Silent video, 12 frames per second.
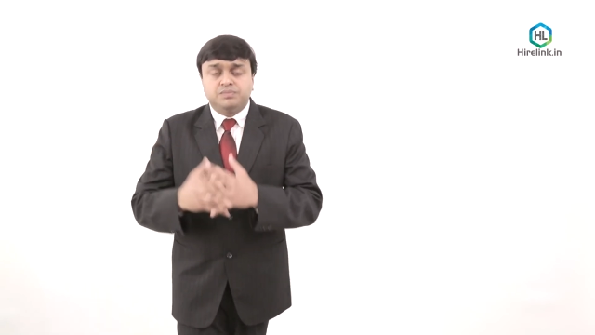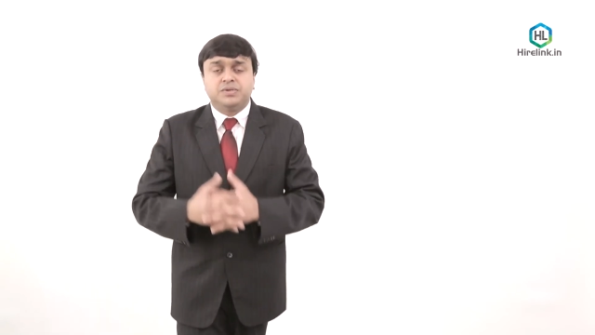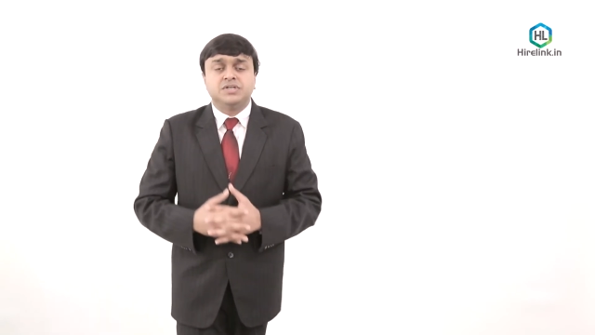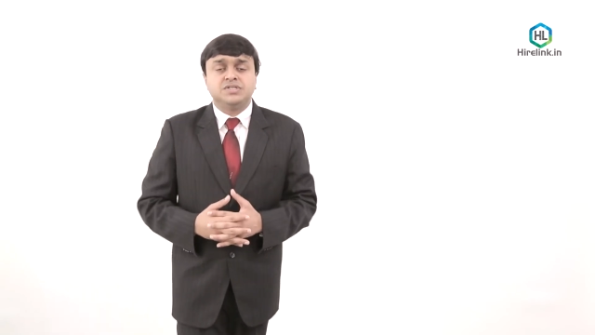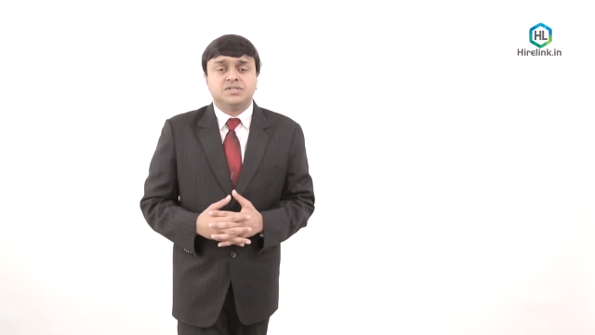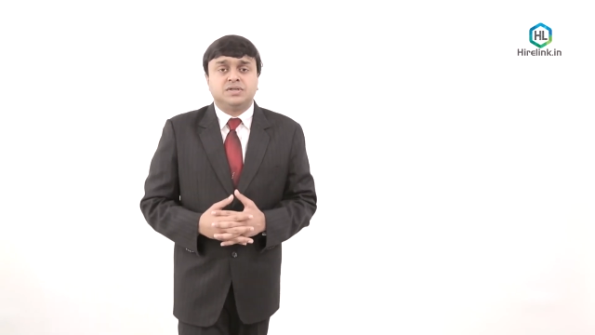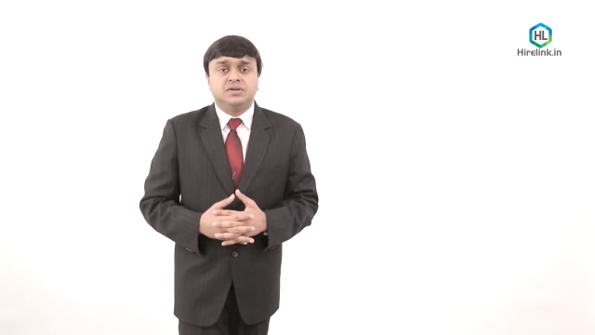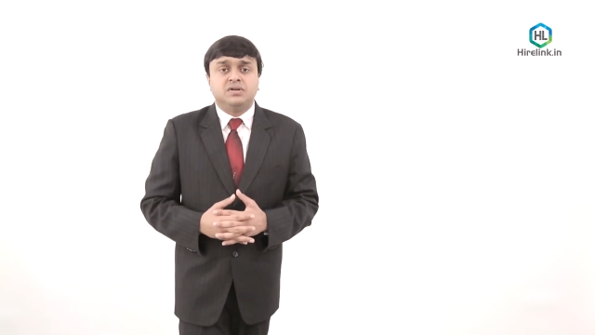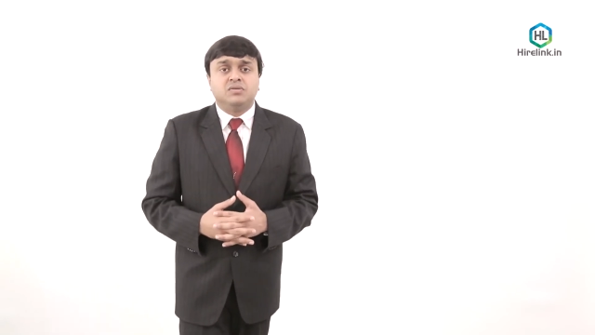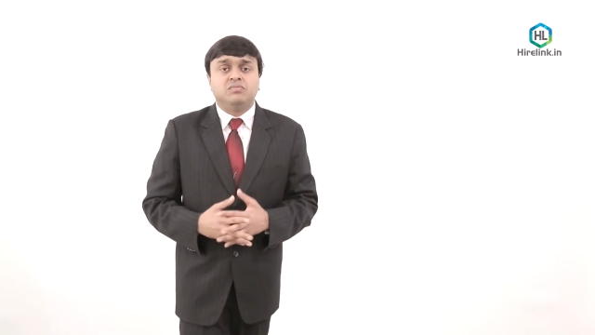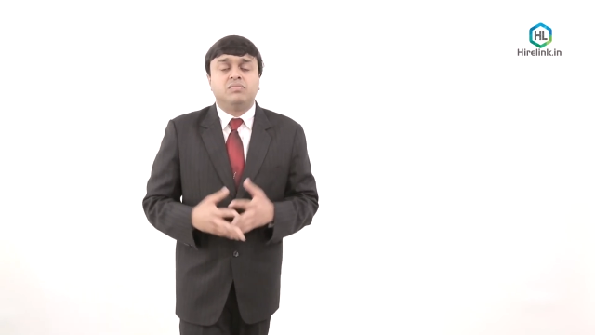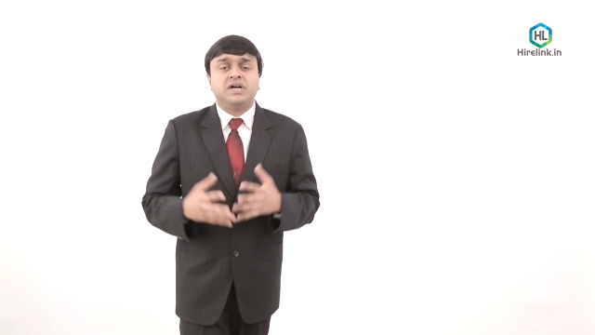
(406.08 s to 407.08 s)

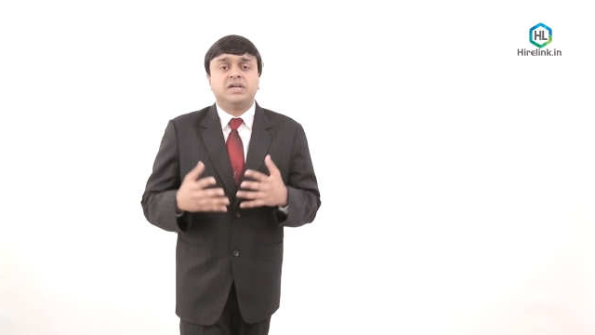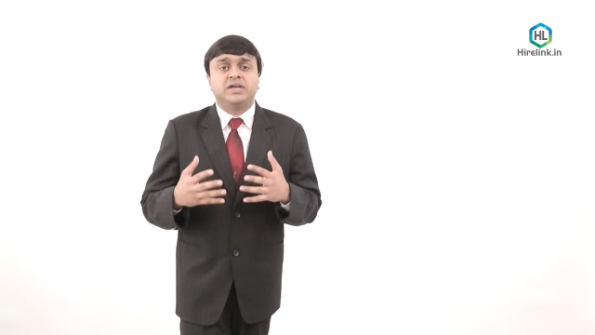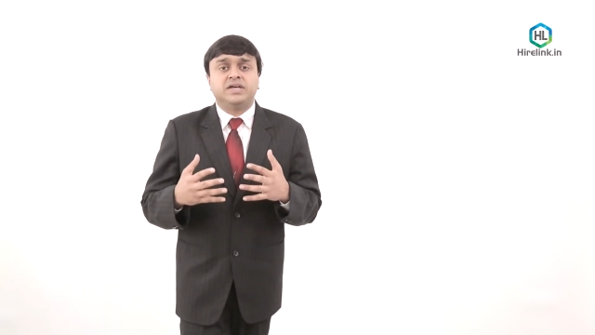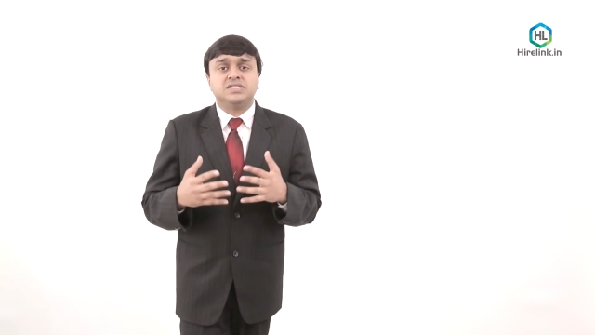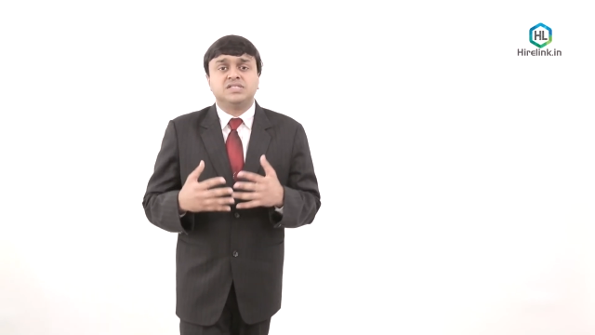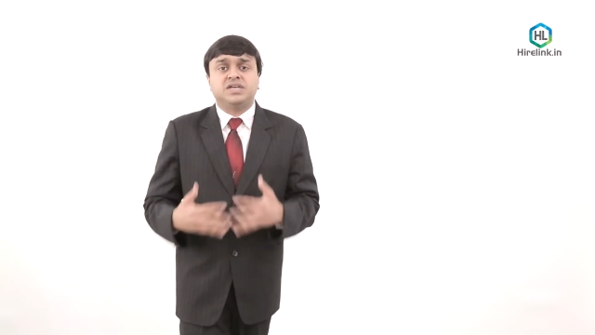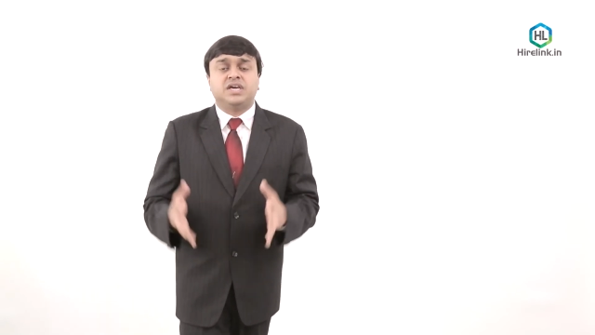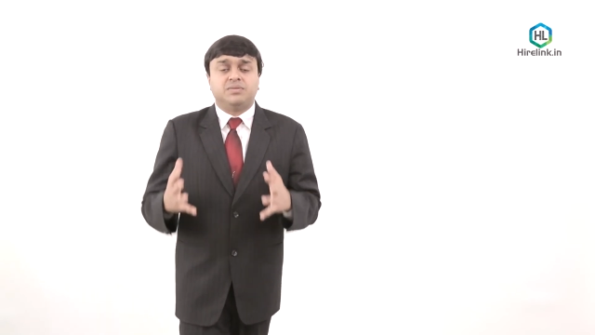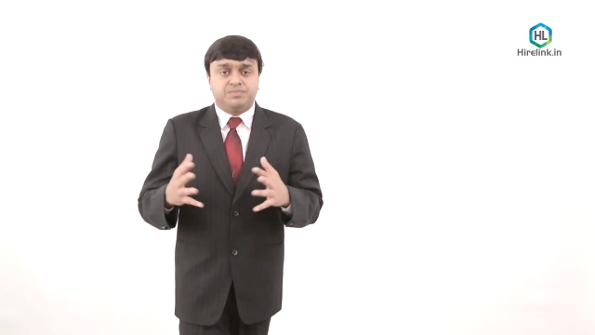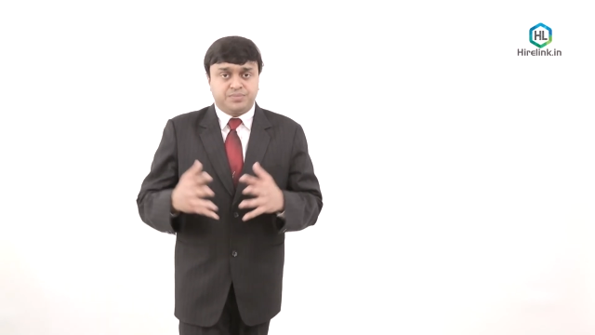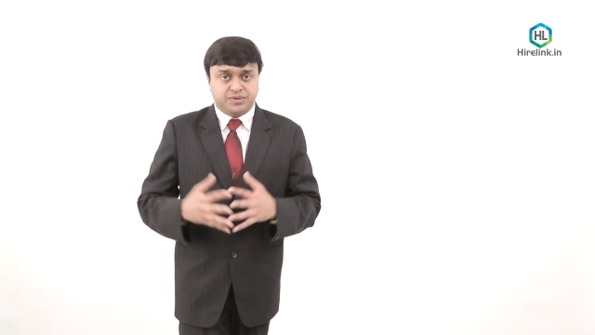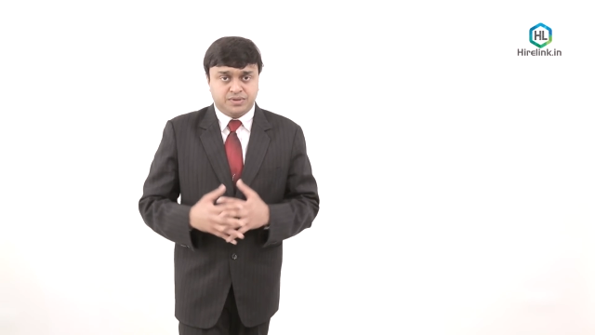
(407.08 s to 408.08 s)
person might
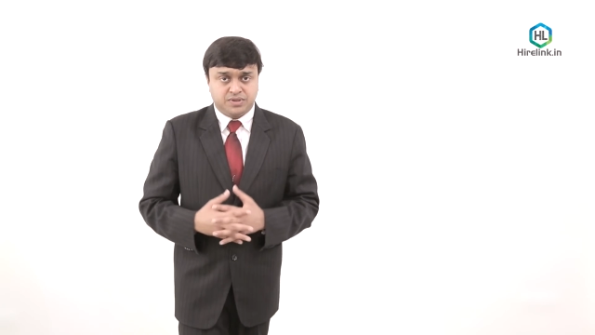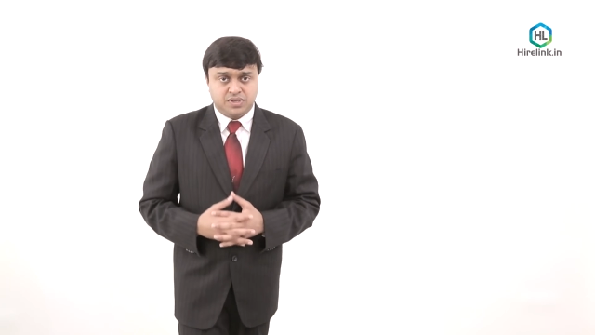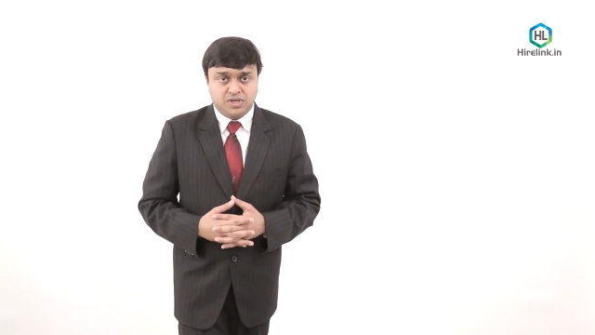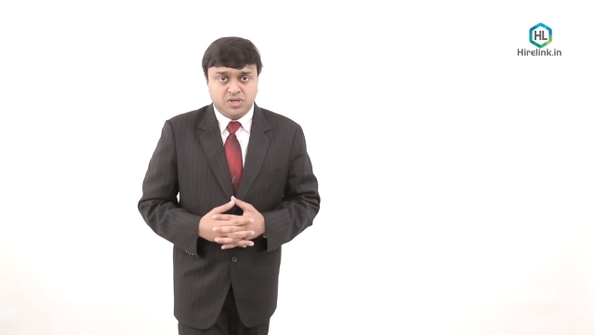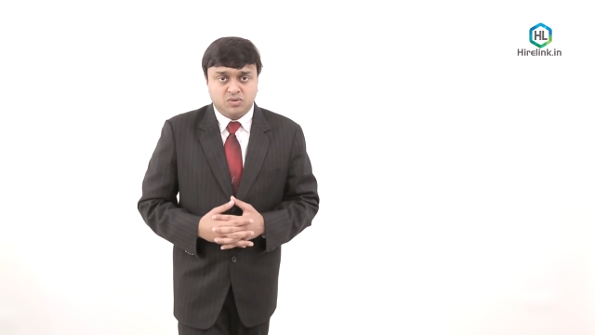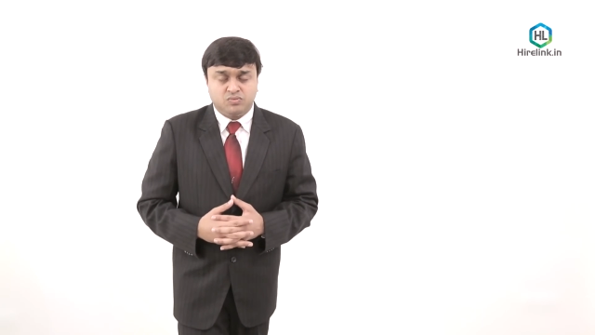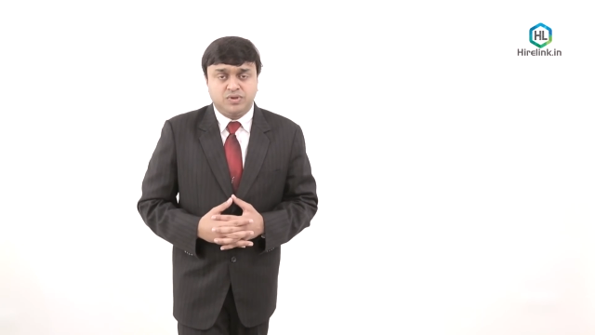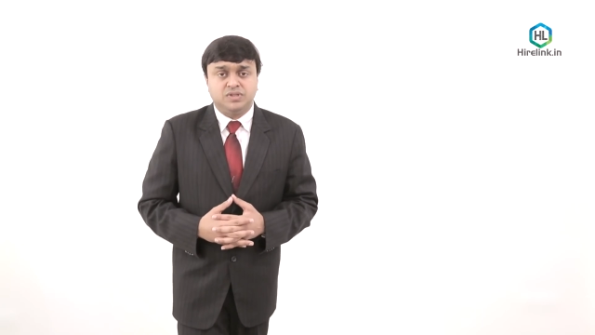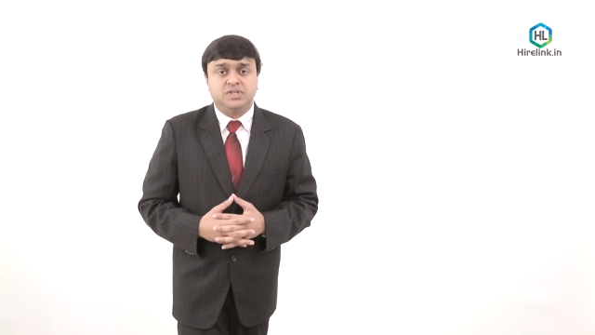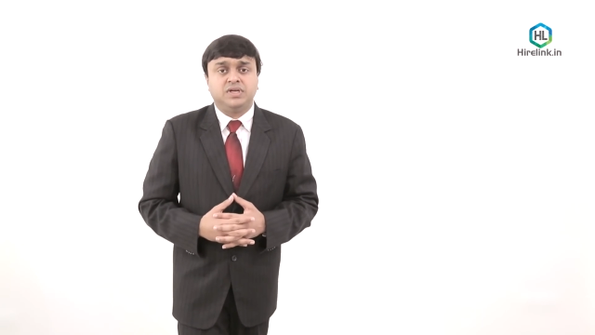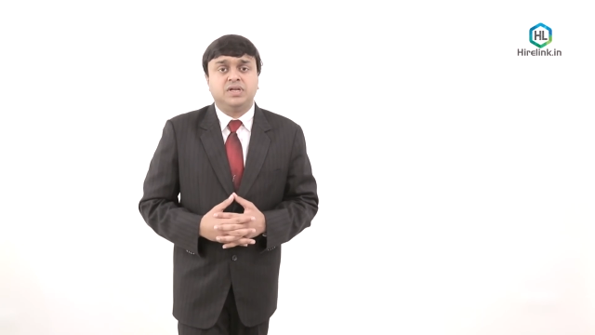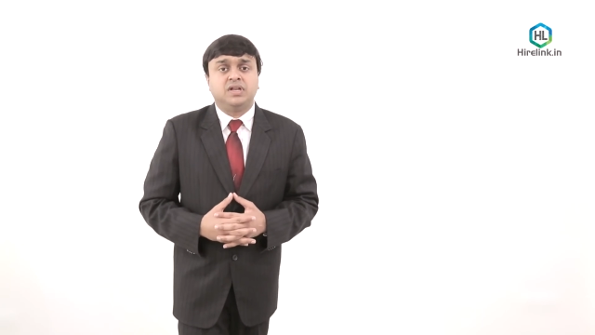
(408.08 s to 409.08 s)
escape
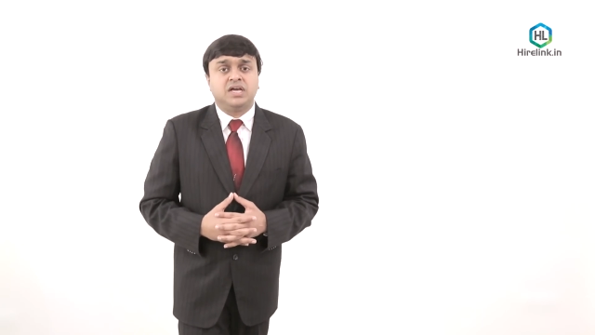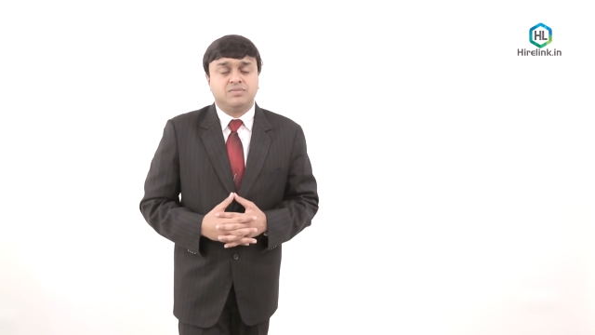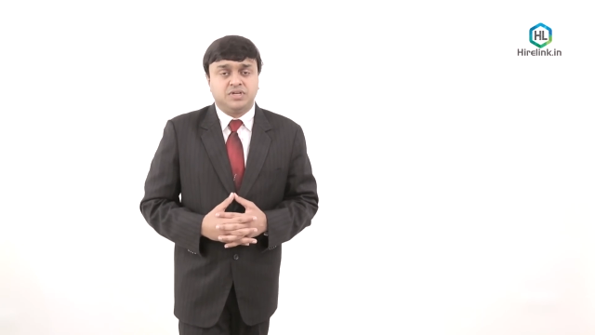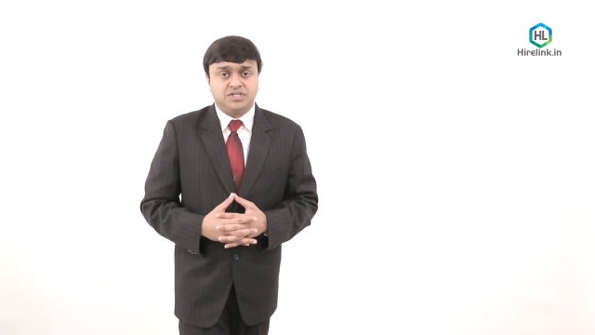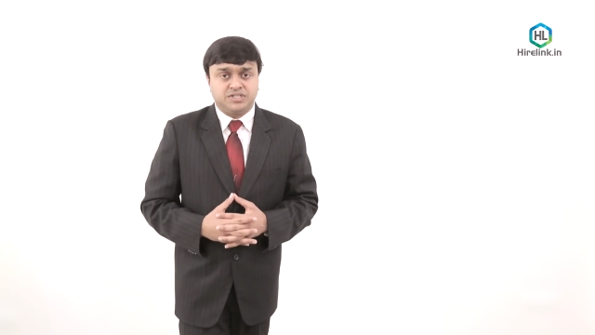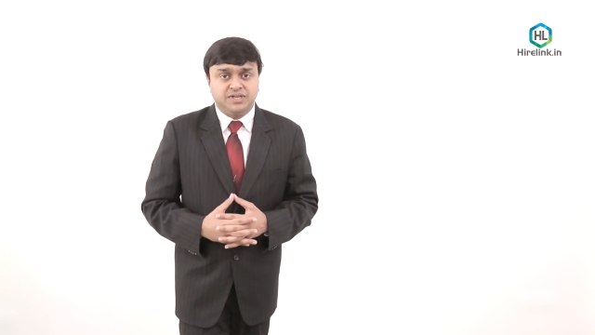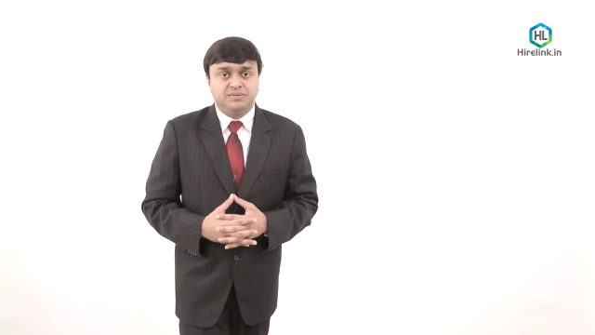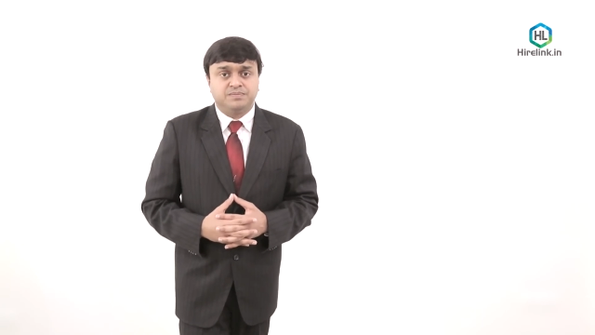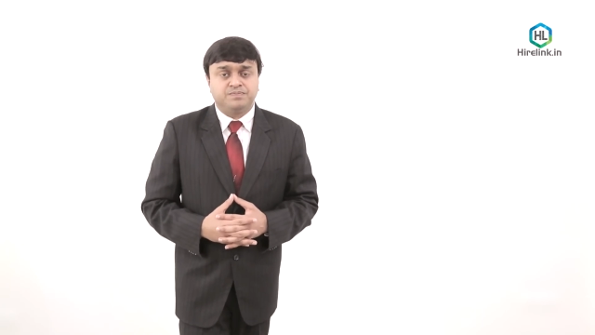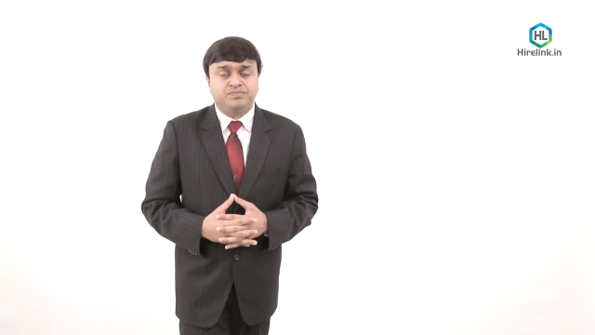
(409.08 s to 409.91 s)
with the liability,